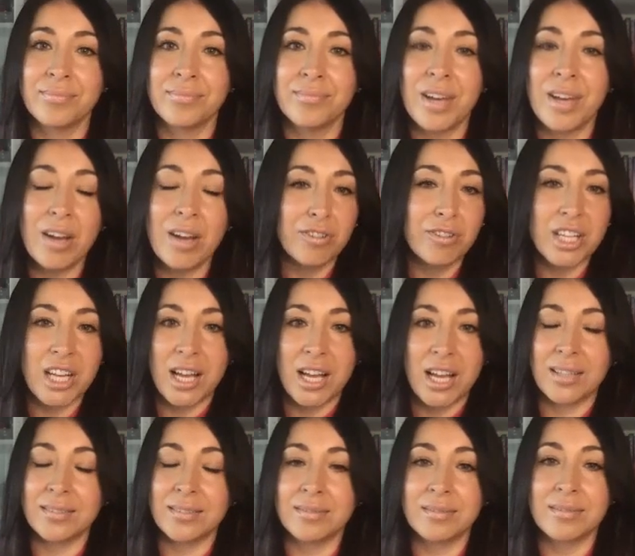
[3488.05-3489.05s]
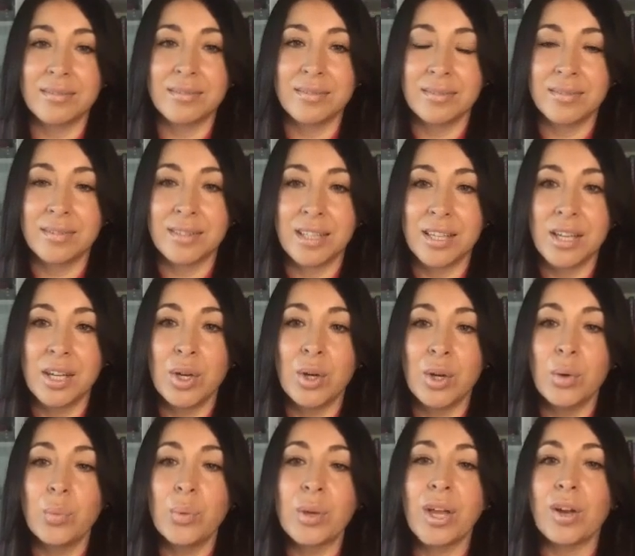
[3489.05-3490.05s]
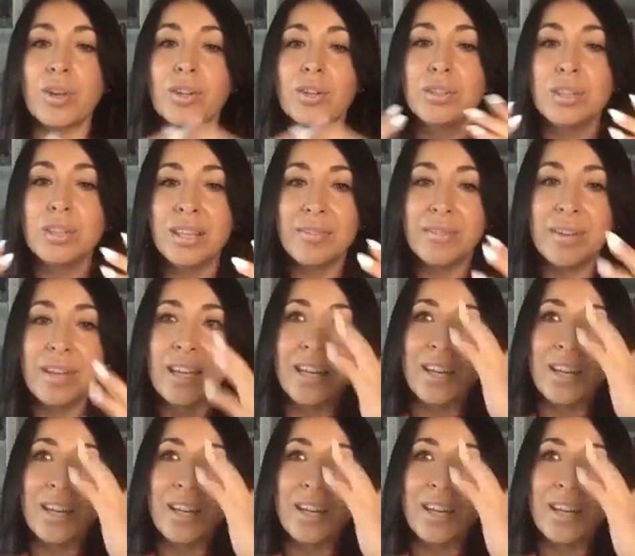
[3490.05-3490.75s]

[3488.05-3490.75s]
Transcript: Every day. We are living